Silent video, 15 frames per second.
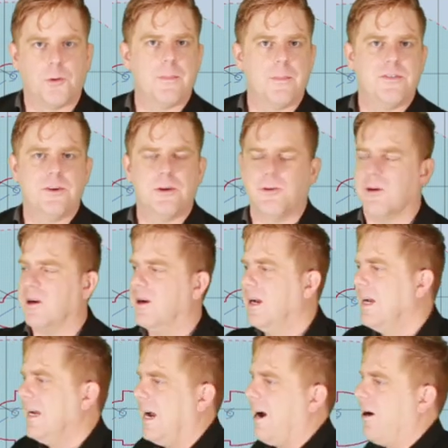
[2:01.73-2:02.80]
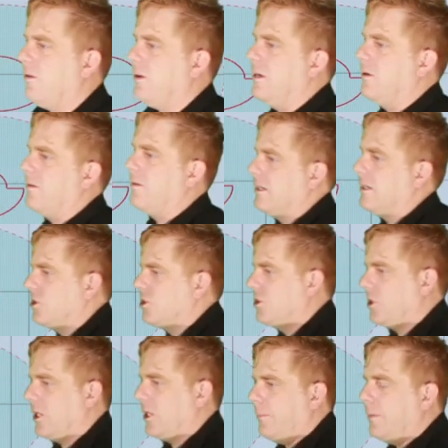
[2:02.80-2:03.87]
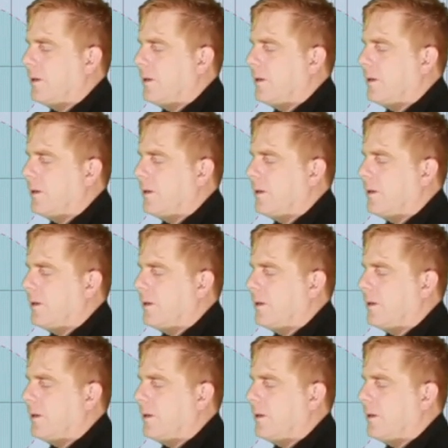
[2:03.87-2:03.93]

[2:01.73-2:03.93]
if you were out here on a ship.